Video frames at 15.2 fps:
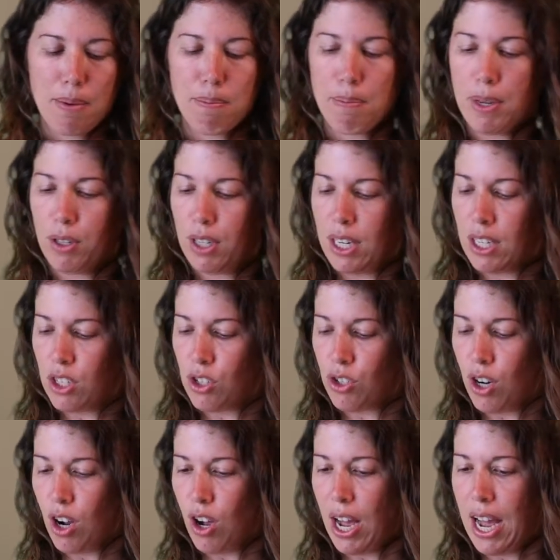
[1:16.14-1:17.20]
building a
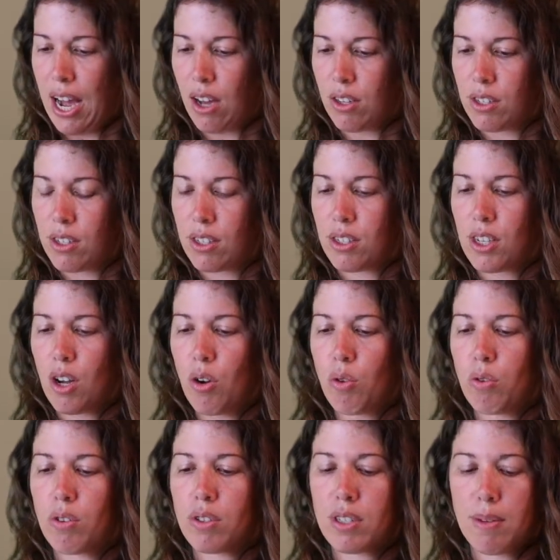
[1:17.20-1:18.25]
straw house.
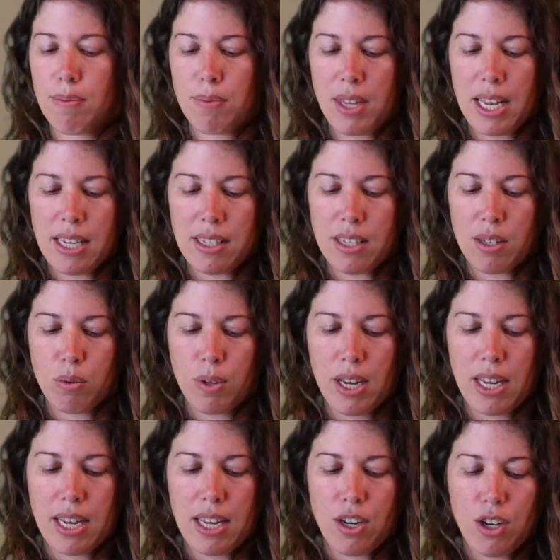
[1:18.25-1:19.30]
So some things this
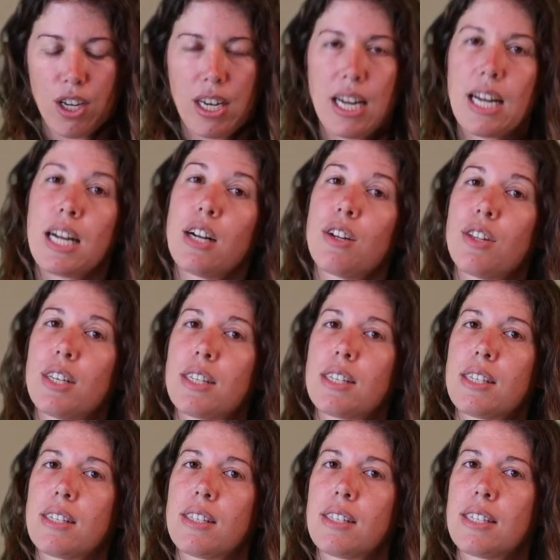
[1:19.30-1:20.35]
week, and you're going to hear
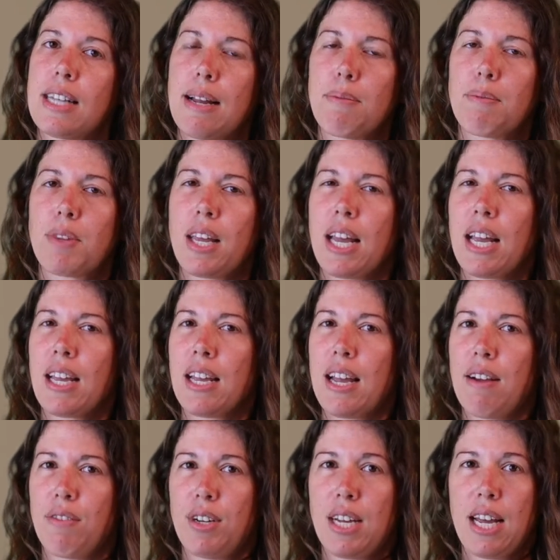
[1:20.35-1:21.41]
this same thing
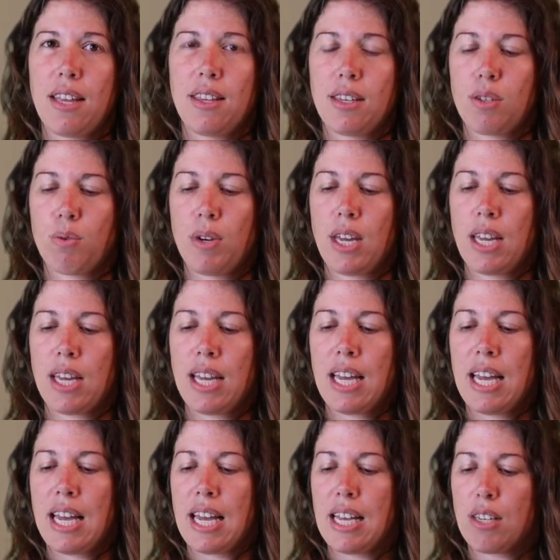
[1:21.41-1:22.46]
every day this week,
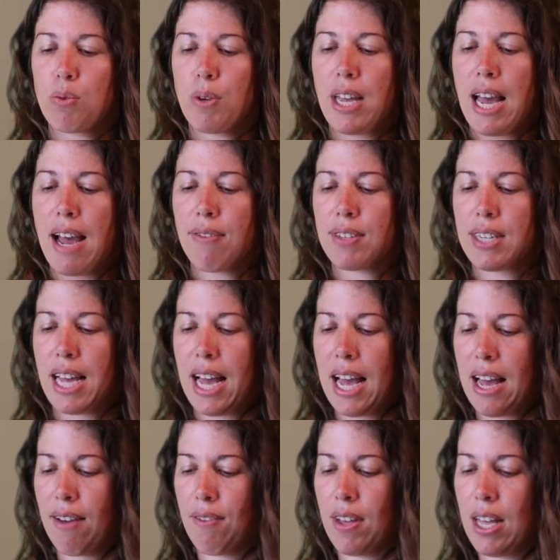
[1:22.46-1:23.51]
is we have to
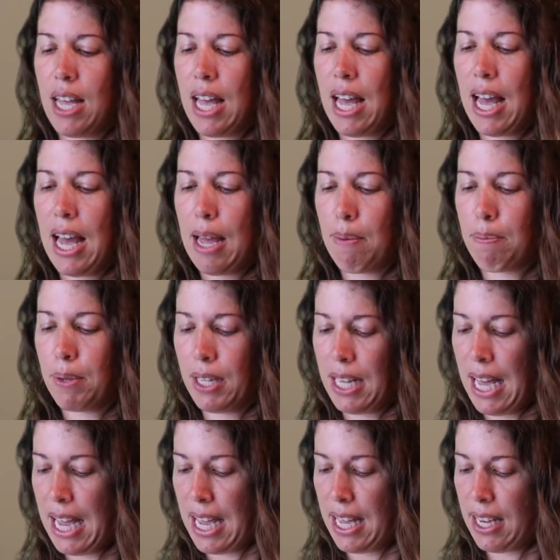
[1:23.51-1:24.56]
have a
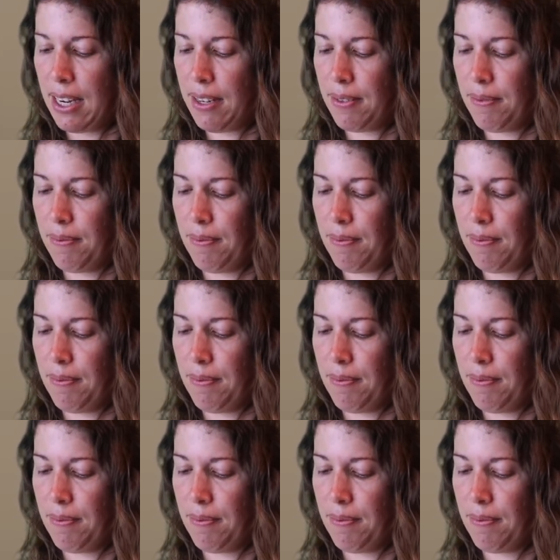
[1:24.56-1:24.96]
plan.